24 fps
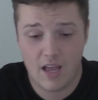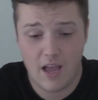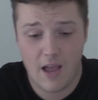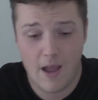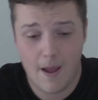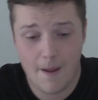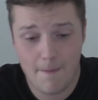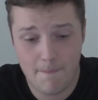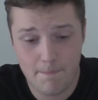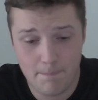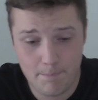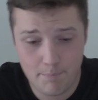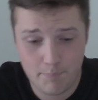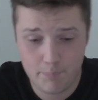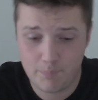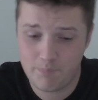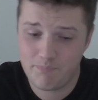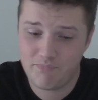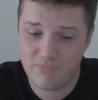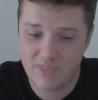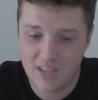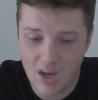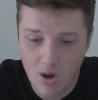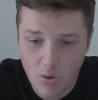
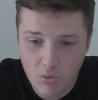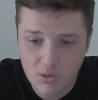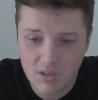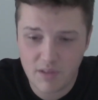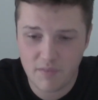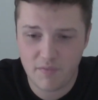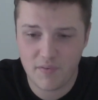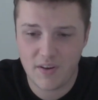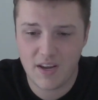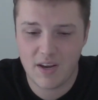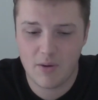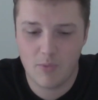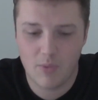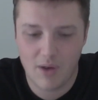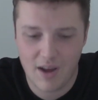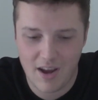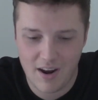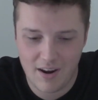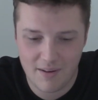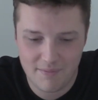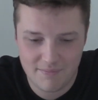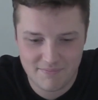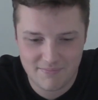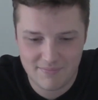The only thing
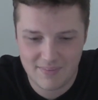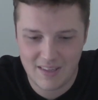where